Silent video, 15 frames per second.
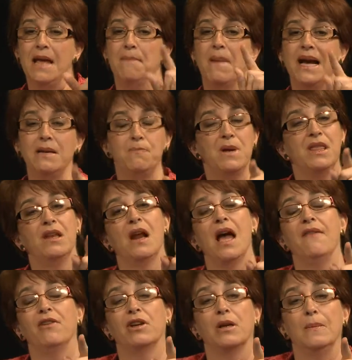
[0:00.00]
might be that I
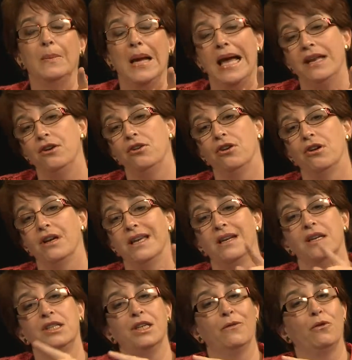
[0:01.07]
have a competitor in a
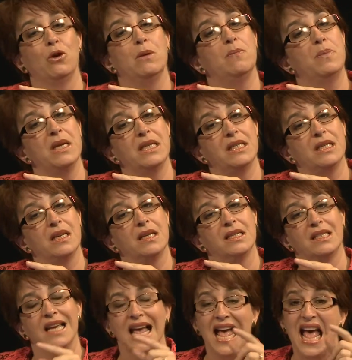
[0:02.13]
different
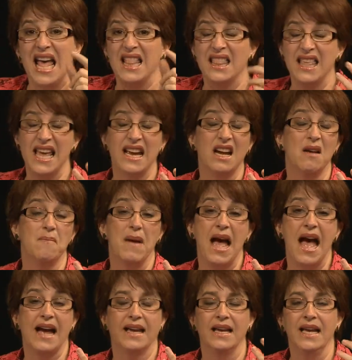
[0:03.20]
business and they come
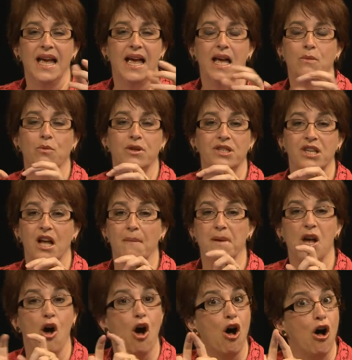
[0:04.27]
back and will tell
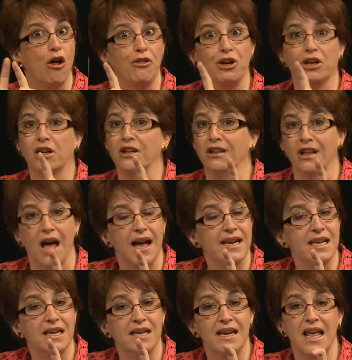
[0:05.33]
me all their
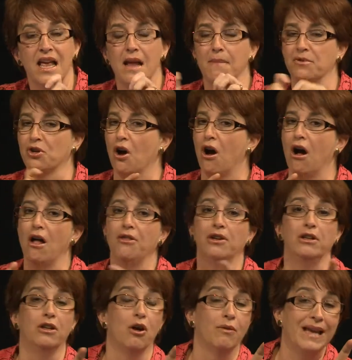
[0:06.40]
client names, all
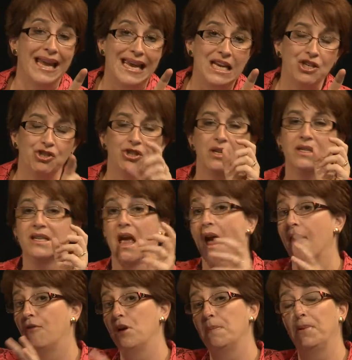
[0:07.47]
their locations,
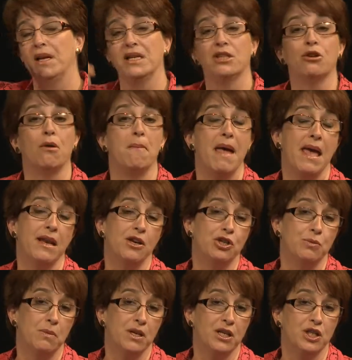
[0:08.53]
every place their
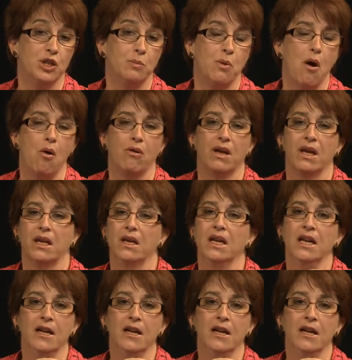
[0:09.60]
management has spoken.